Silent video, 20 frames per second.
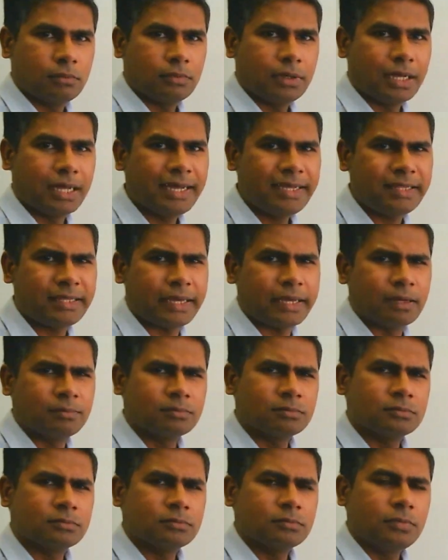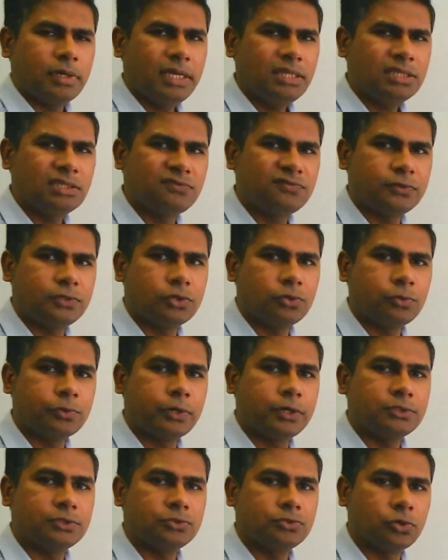Hi there. In this video, we're
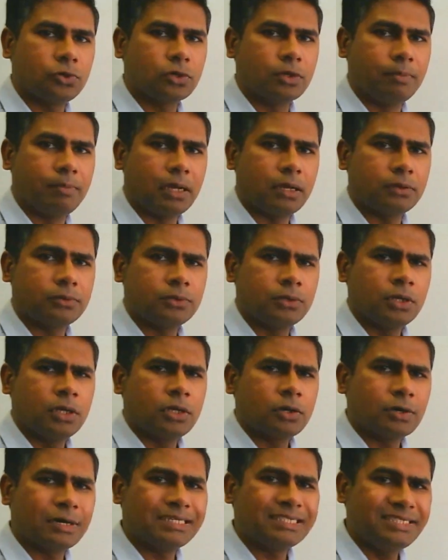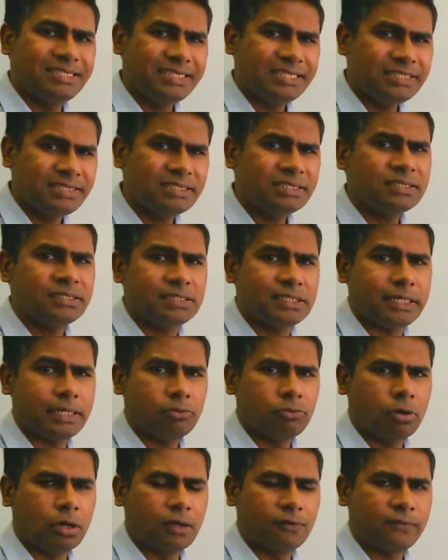going to talk about consistency
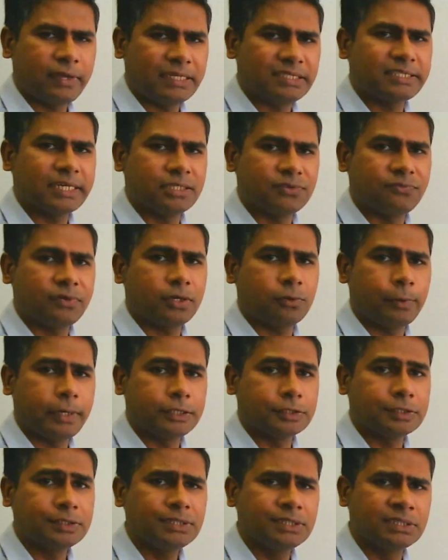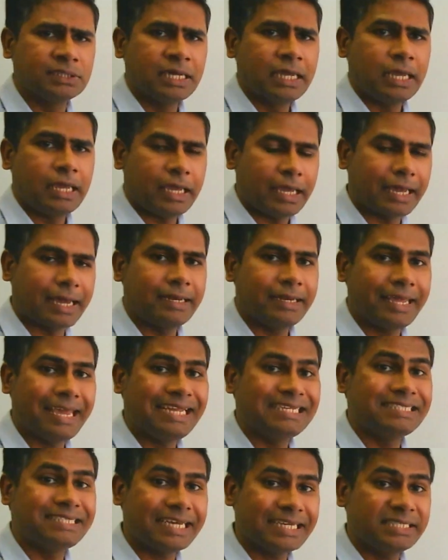of a set of equations and a
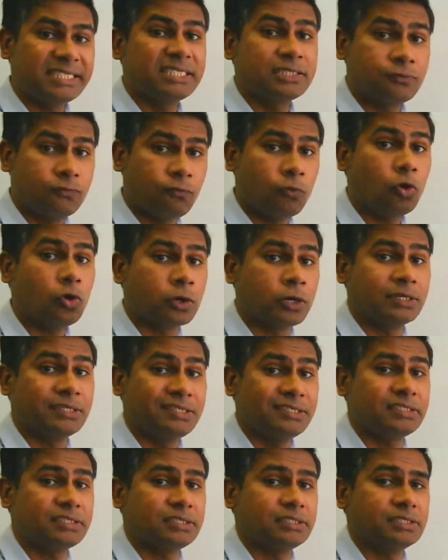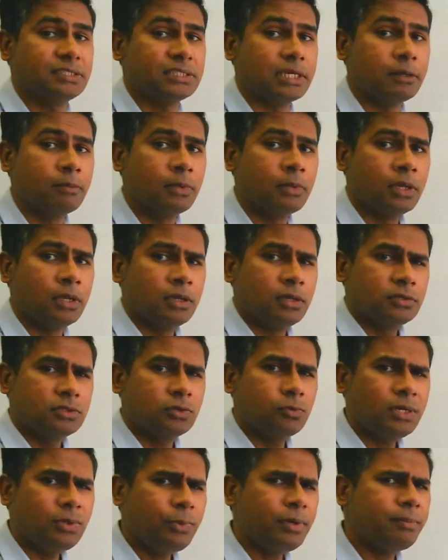test for consistency. So
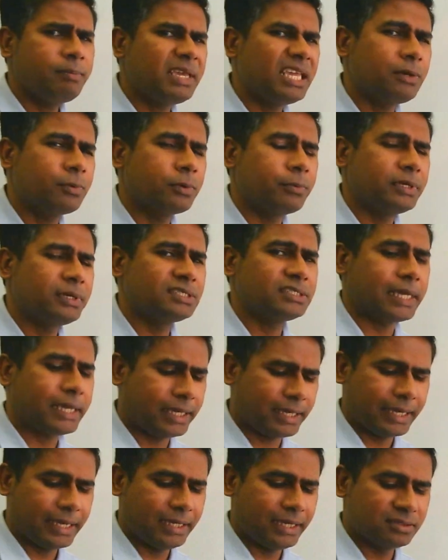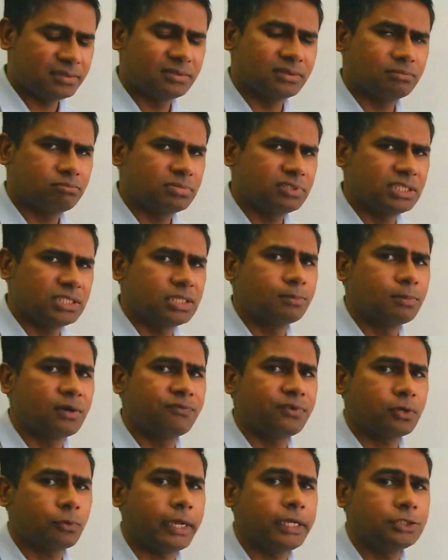what we mean when we say a system of
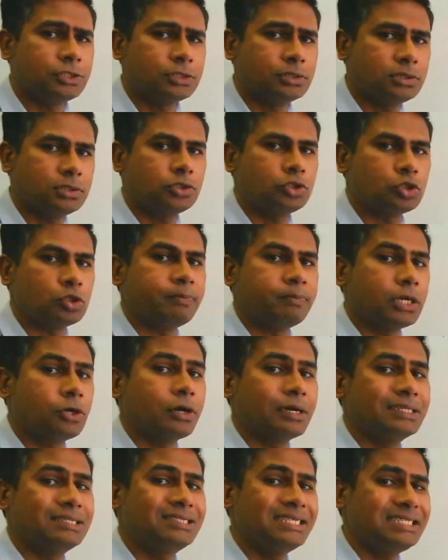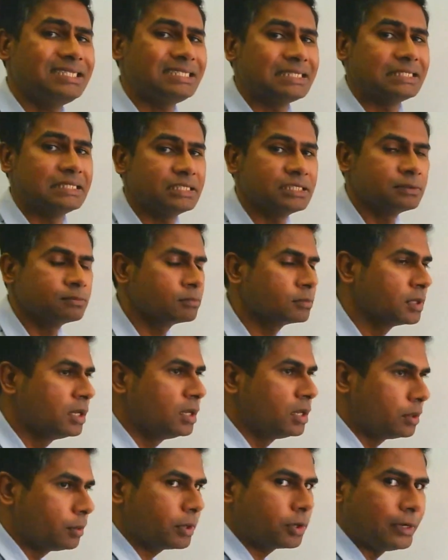equations should be consistent.
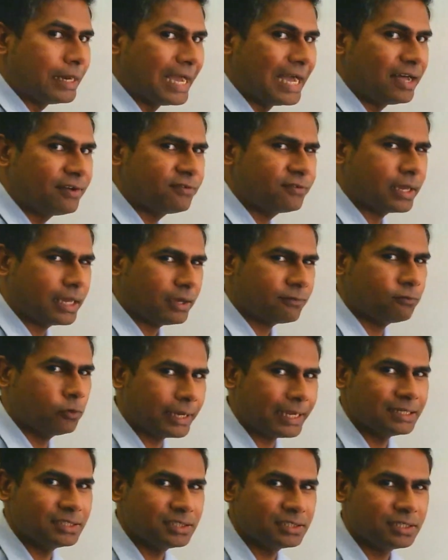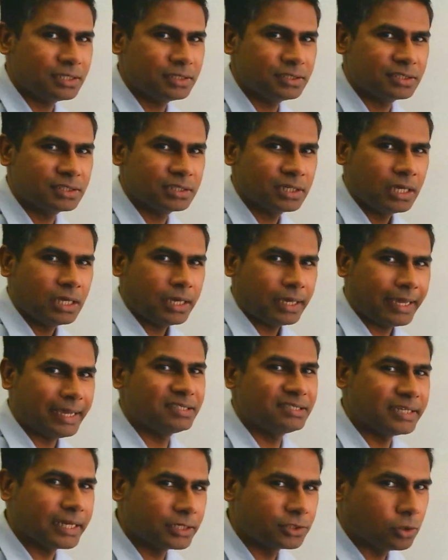We could have, for instance, a
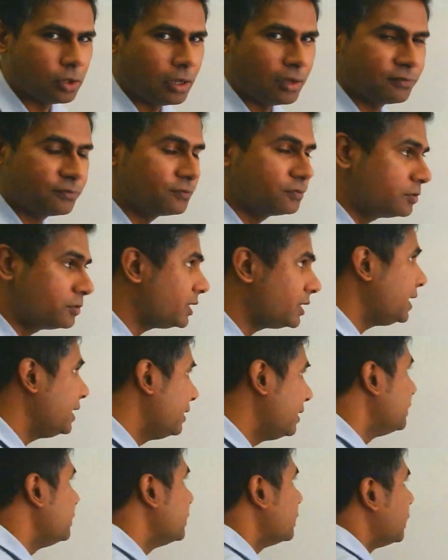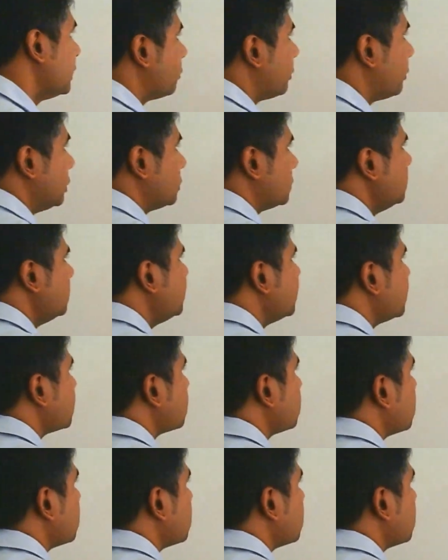set of three linear equations.